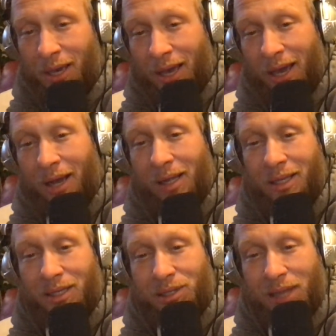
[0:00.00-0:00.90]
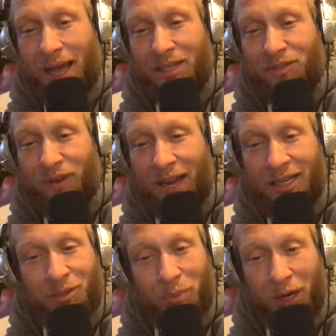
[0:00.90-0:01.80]
Hell, in his last fight,
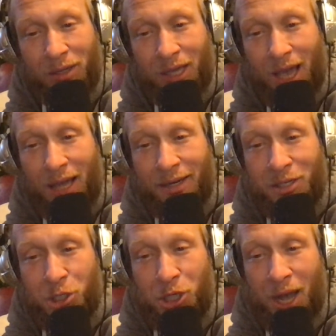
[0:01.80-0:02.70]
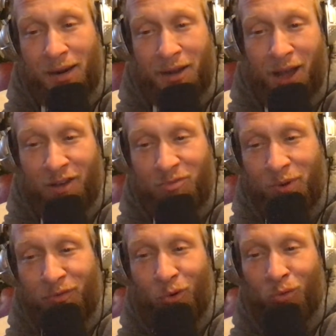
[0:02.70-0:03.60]
he'd barely gotten a shot off
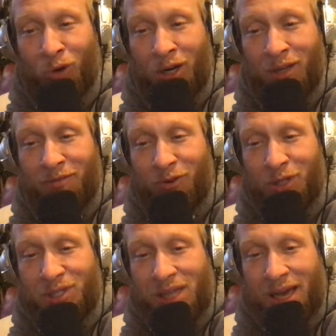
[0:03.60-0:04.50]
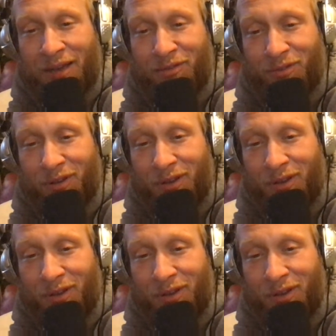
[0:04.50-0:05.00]
before running for his life.